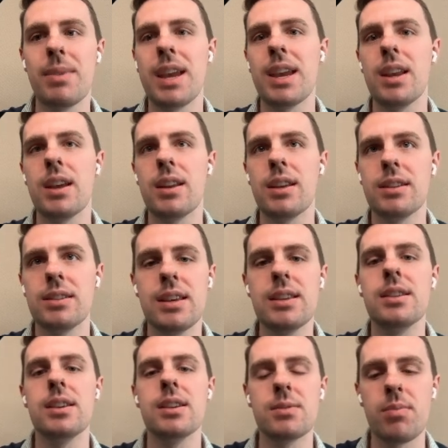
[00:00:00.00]
making it as
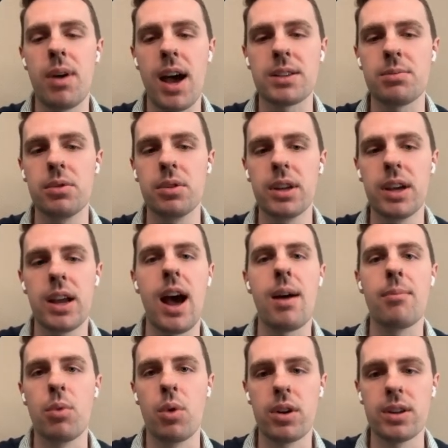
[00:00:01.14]
easy as possible to get
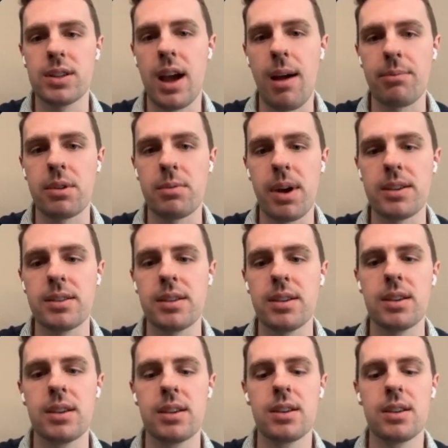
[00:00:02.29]
onboarded to Optimizely.